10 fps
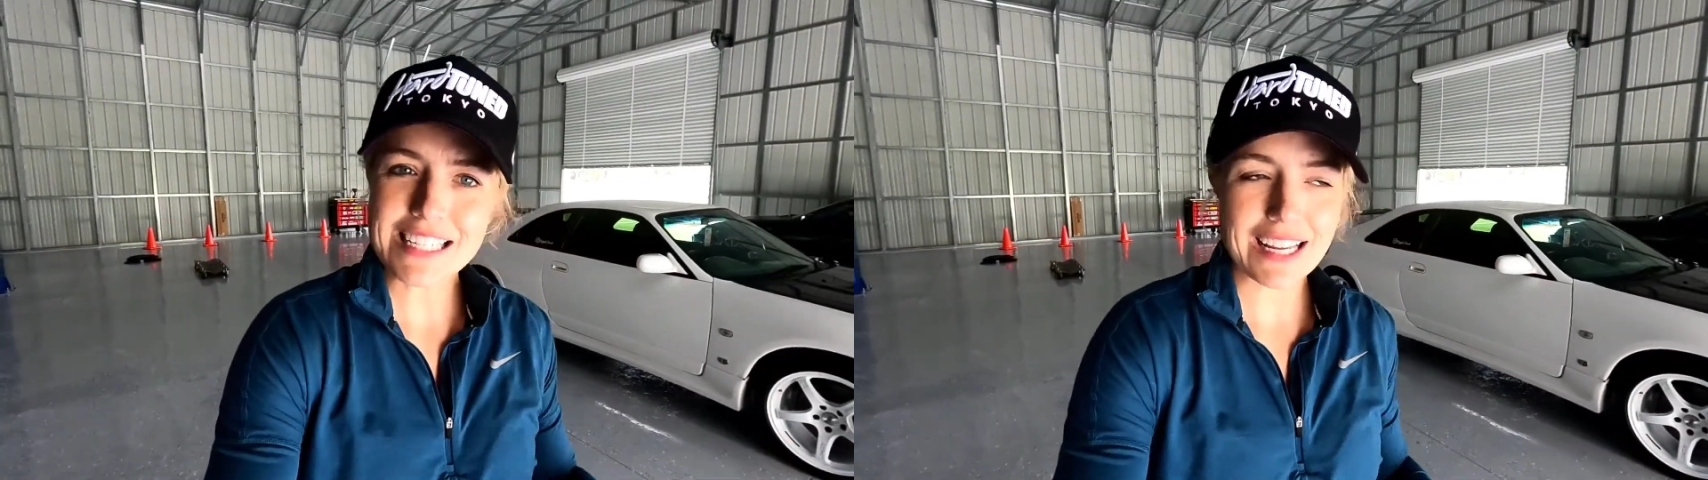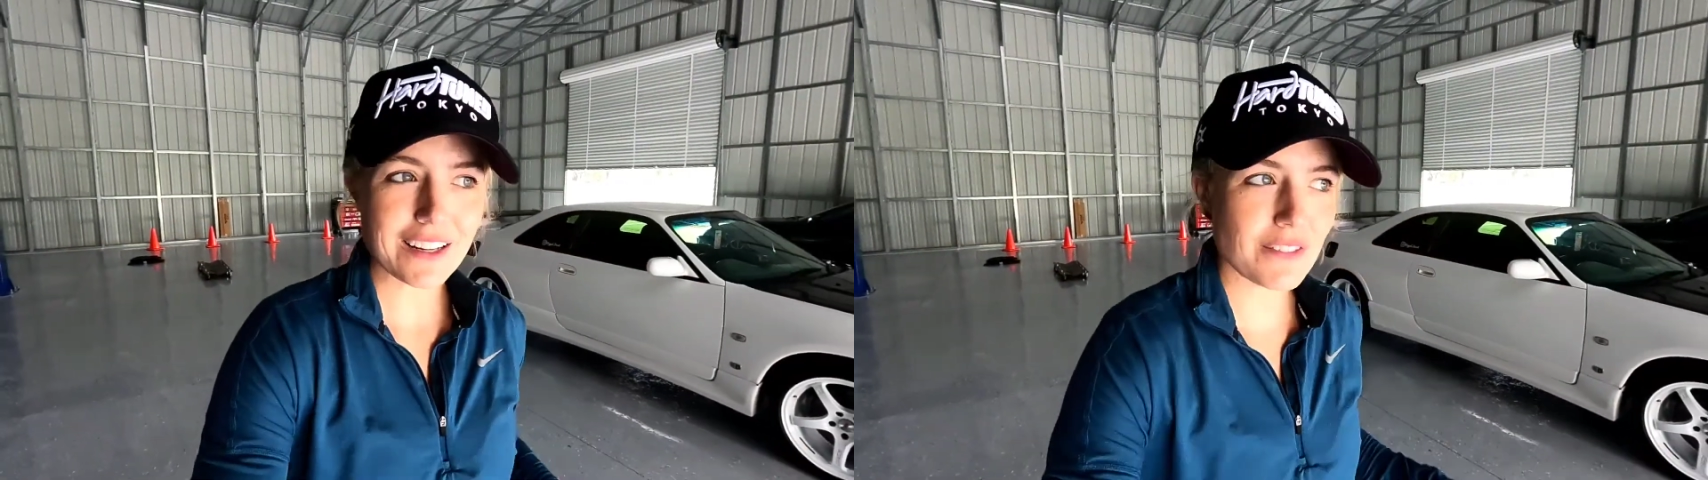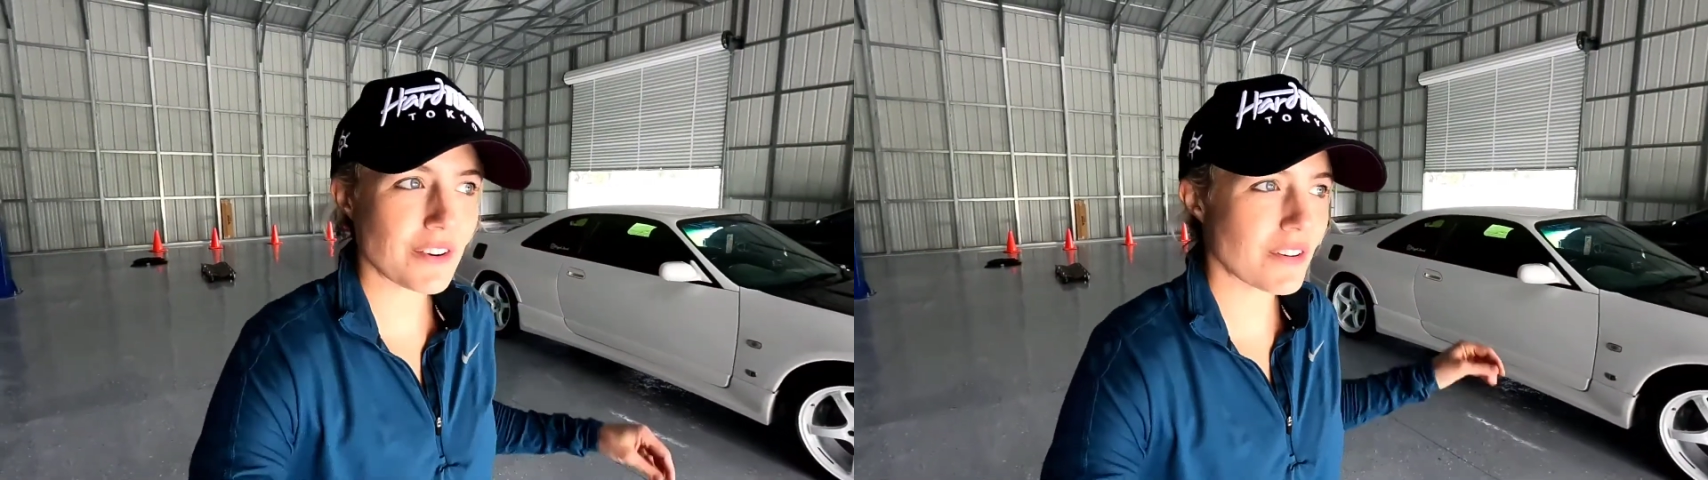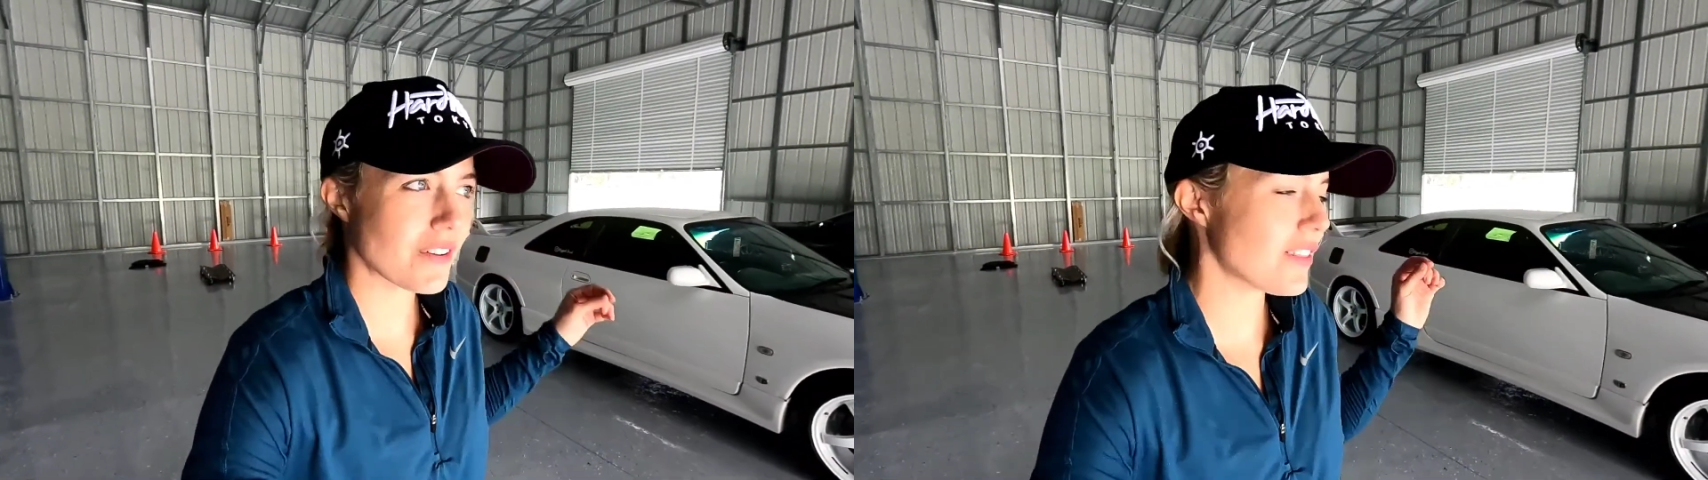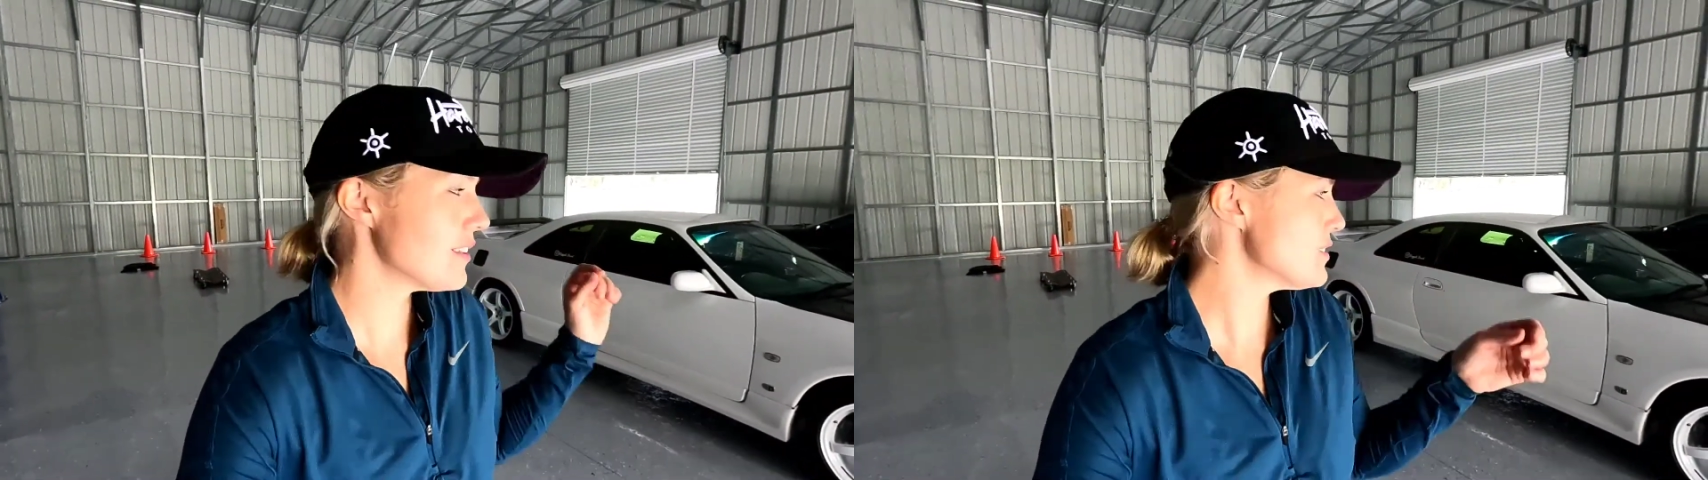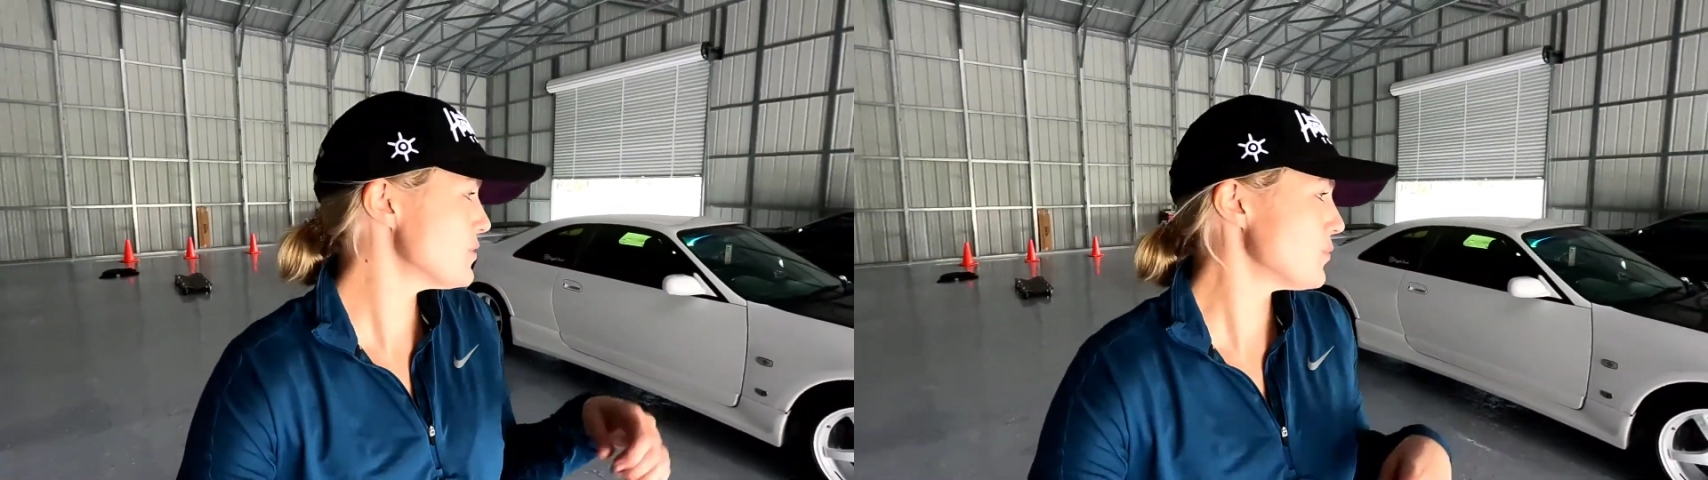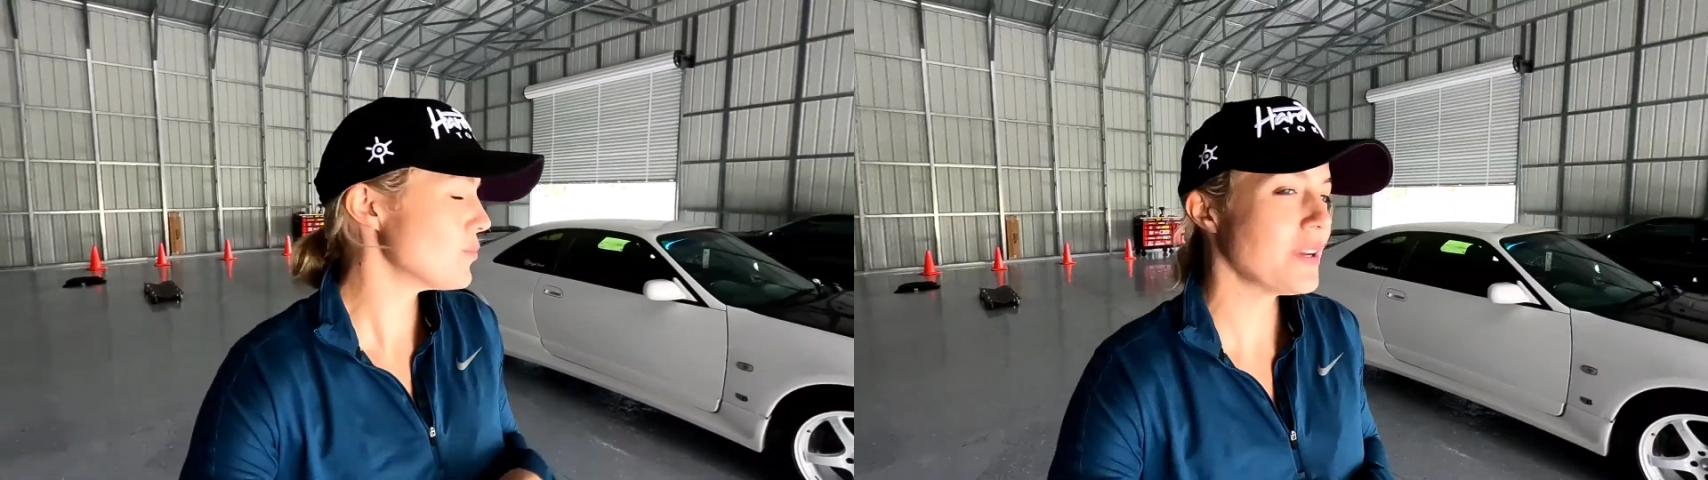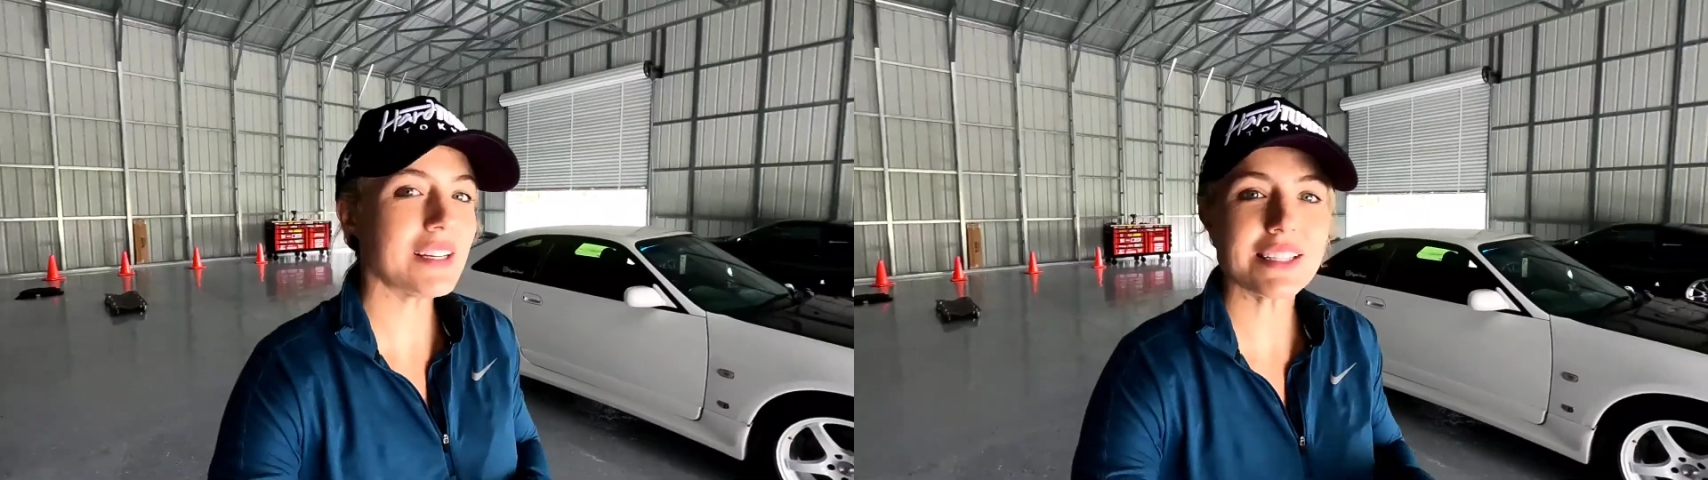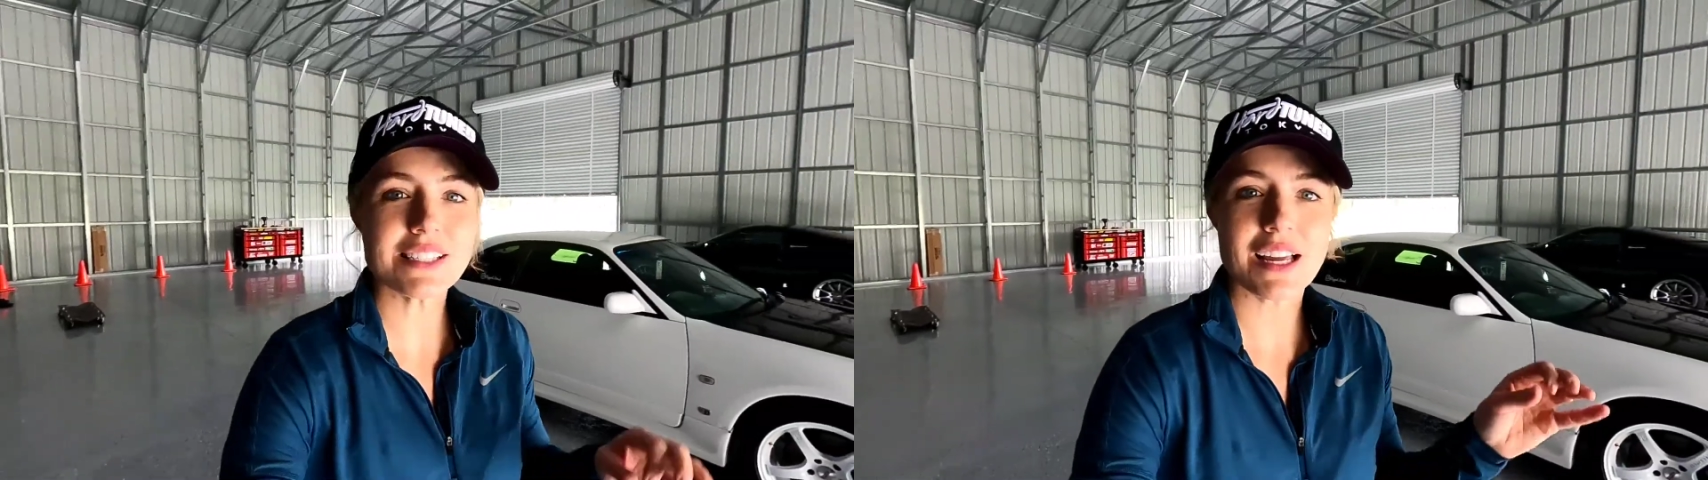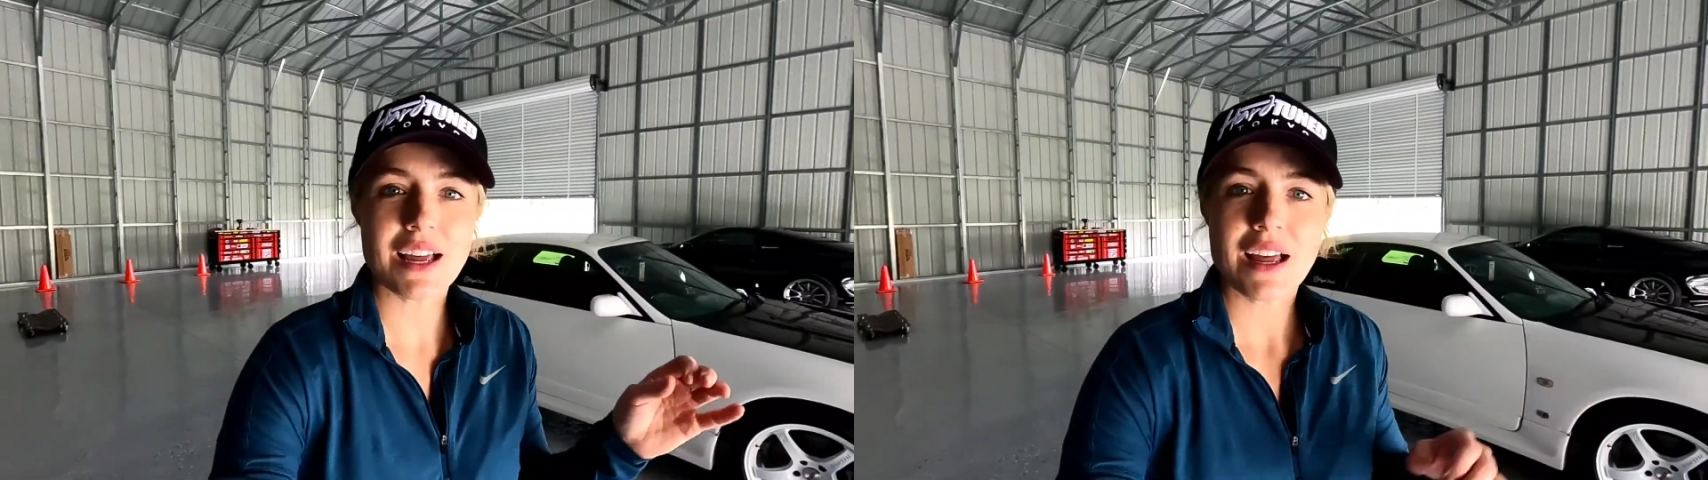decided for this week's